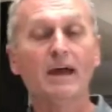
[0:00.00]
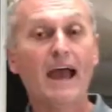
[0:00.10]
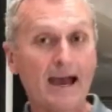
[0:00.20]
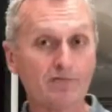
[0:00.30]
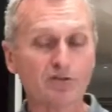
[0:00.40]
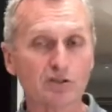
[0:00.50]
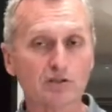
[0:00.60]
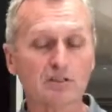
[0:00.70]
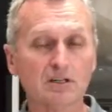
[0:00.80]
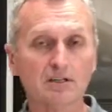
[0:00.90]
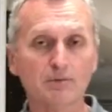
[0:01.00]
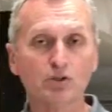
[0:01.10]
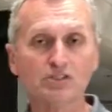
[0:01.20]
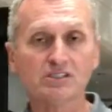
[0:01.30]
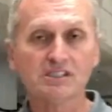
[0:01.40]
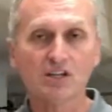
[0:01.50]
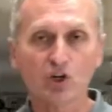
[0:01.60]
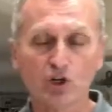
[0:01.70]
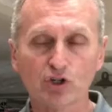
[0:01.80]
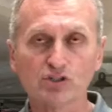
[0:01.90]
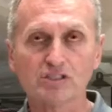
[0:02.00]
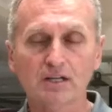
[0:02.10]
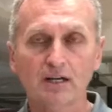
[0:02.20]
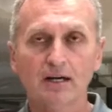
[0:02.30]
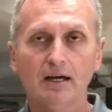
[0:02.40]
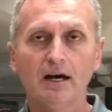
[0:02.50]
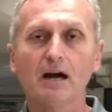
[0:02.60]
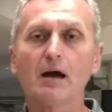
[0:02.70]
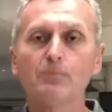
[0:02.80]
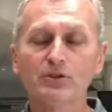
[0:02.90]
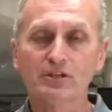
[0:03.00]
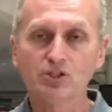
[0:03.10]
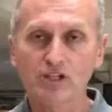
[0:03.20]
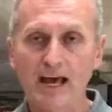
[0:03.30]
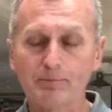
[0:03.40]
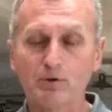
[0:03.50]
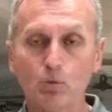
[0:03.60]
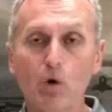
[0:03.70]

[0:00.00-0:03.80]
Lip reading: after an emergency occurs, a couple things should happen.